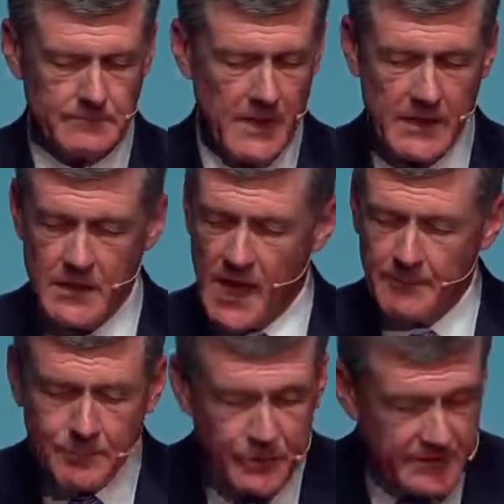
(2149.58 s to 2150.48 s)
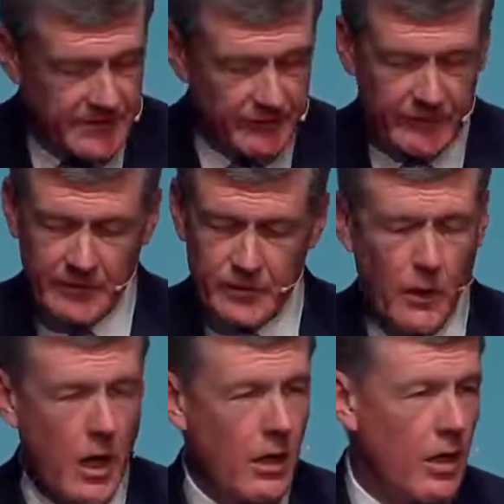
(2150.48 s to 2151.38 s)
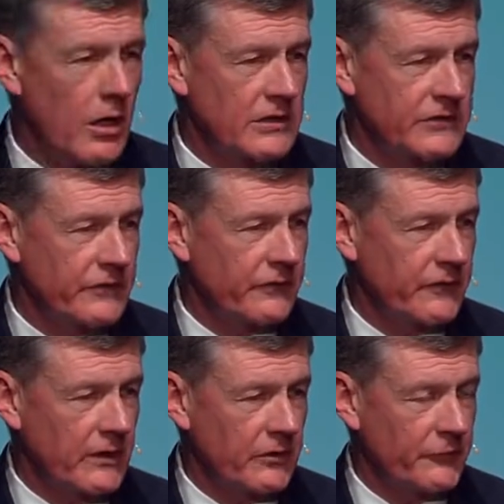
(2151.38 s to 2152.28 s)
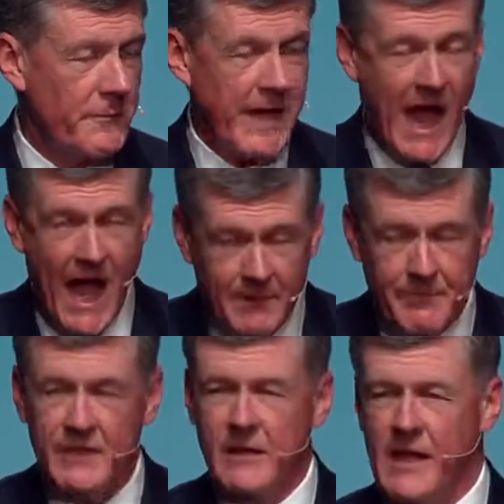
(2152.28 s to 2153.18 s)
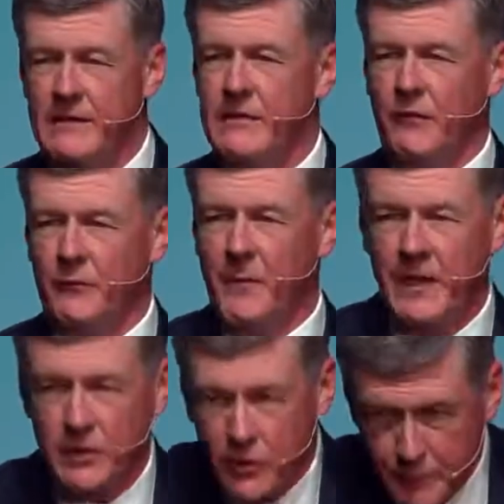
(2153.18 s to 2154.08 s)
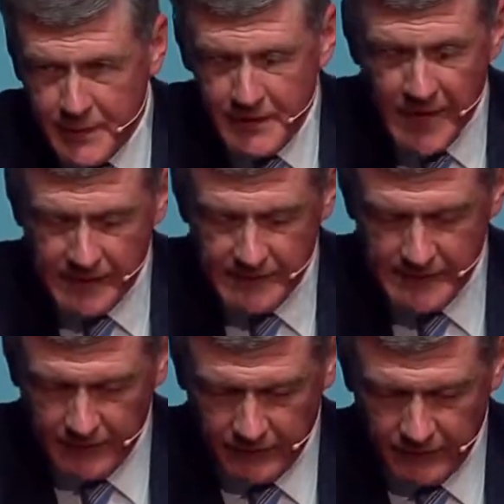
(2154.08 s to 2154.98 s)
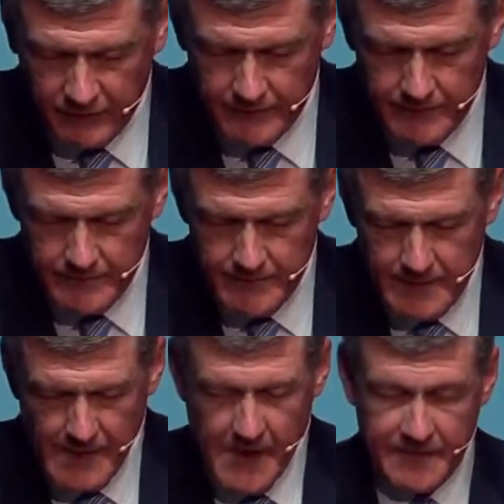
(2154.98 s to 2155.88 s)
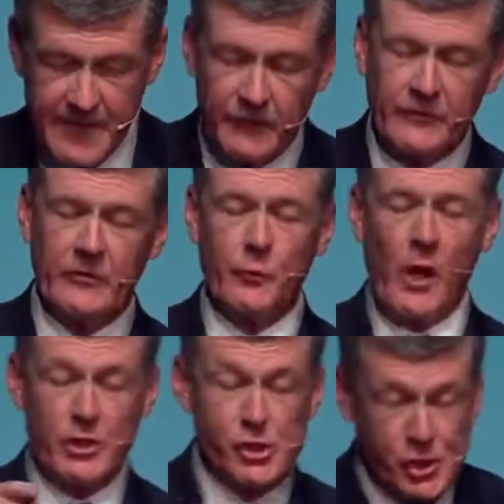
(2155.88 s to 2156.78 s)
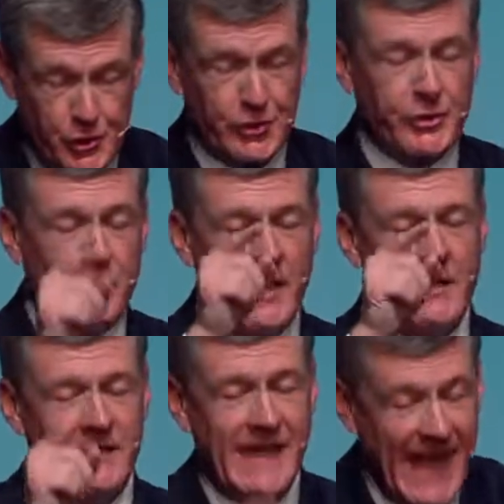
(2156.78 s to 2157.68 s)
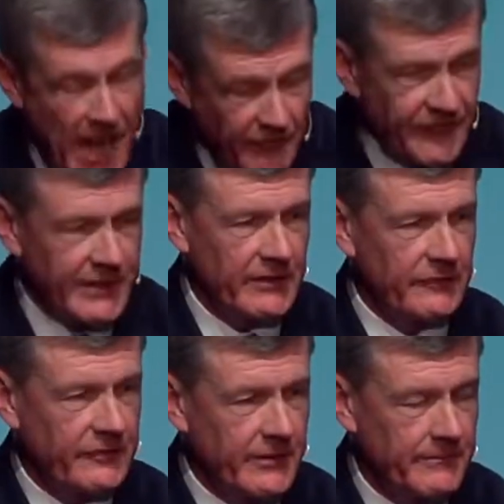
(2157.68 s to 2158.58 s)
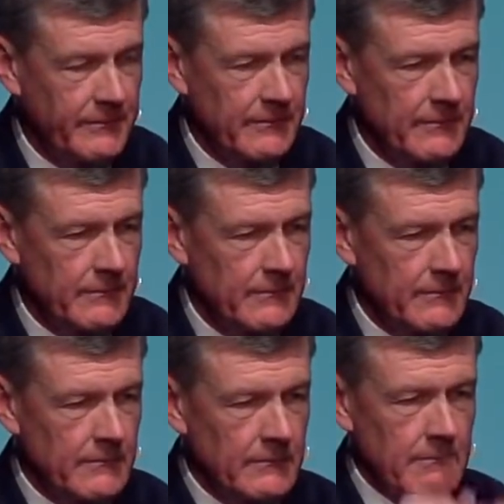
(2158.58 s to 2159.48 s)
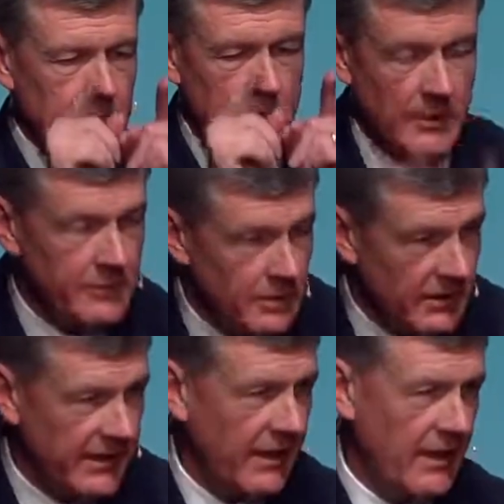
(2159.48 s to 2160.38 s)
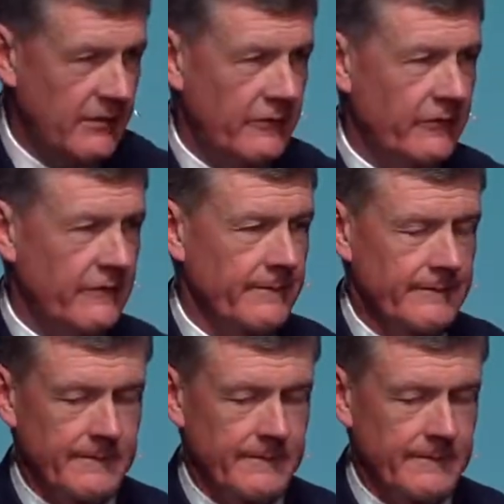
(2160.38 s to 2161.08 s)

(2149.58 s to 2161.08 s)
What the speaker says: May God put this into our hearts and souls. May I be like this. May you be like this. This is what true Calvinism communicates.